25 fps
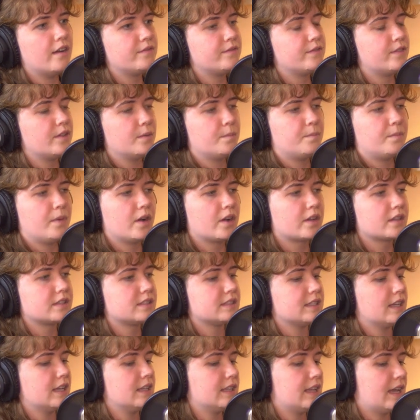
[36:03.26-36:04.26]
the
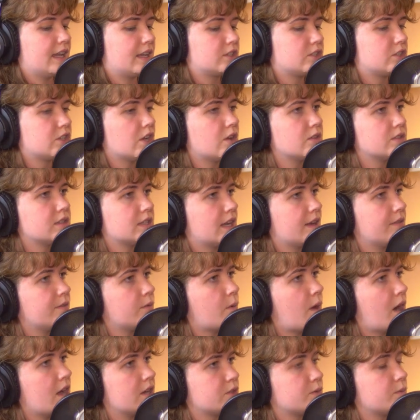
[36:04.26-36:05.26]
books and like shows that I've
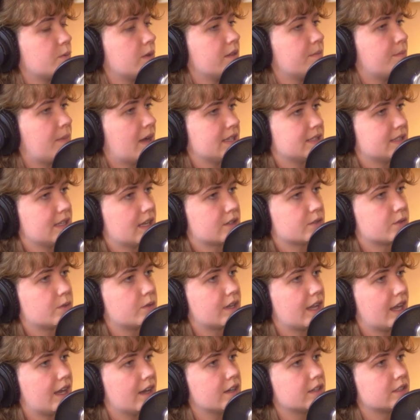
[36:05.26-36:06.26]
watched with bisexual
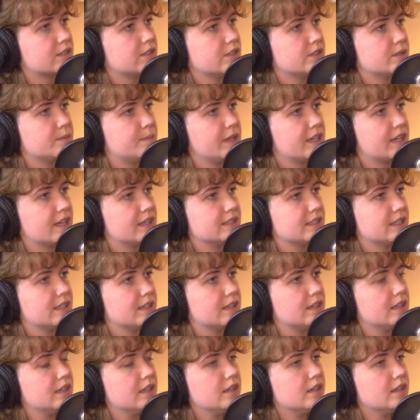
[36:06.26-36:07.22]
characters, because it